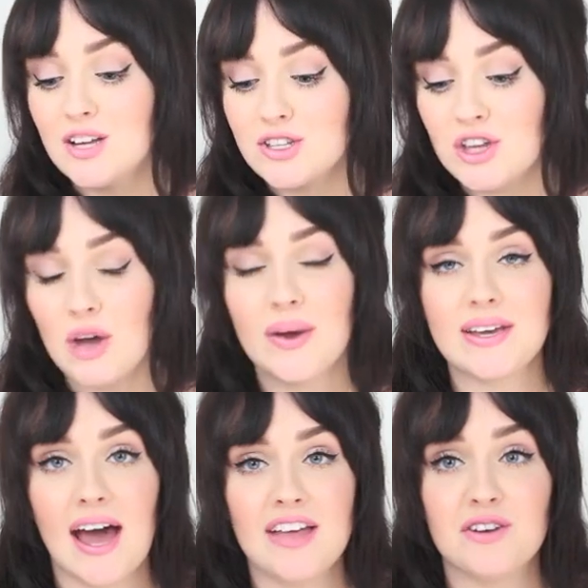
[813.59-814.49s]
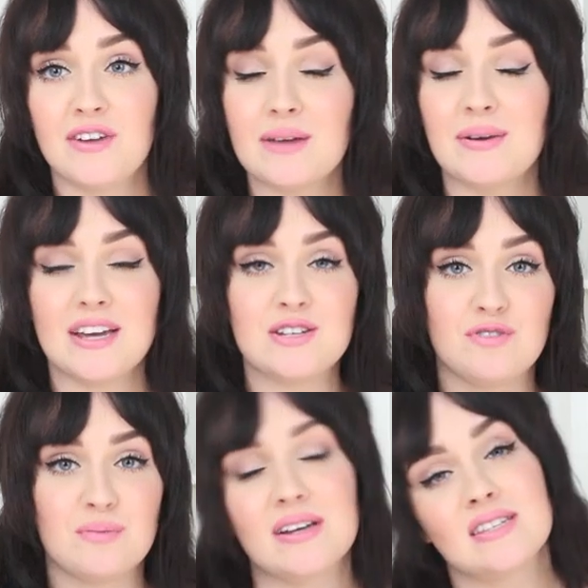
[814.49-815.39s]
So again, a recommendation
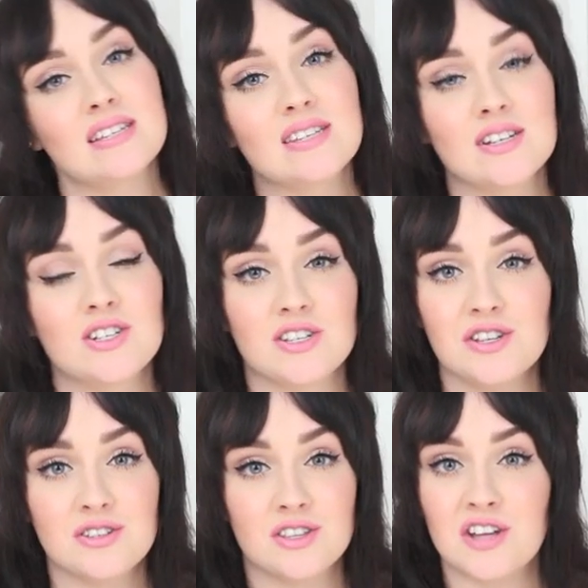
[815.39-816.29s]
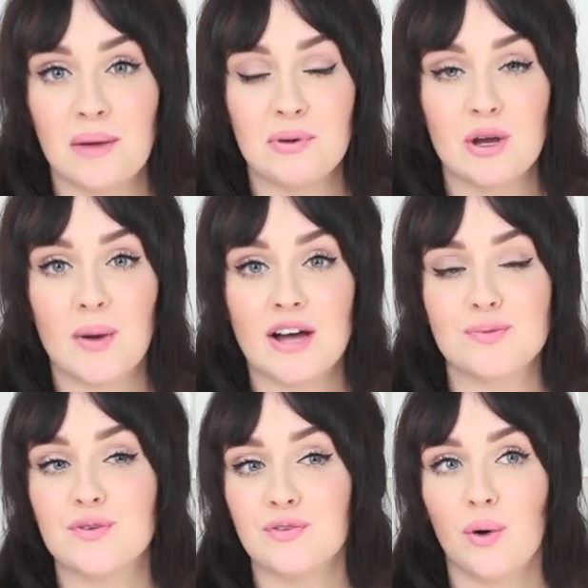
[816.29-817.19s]
from my sister. She's used the shampoo bars
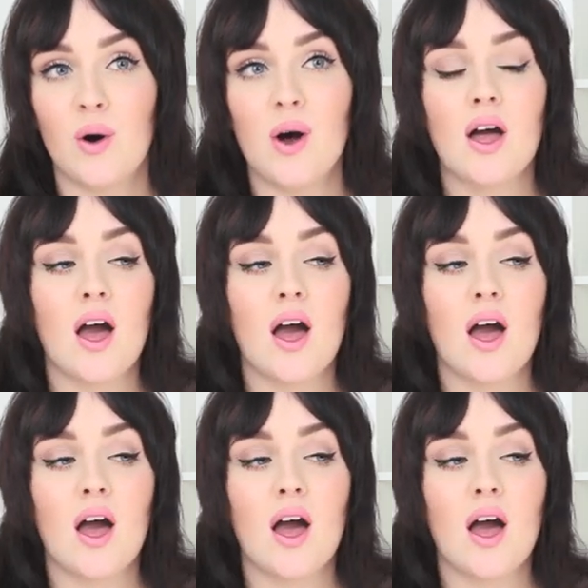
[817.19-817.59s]
before.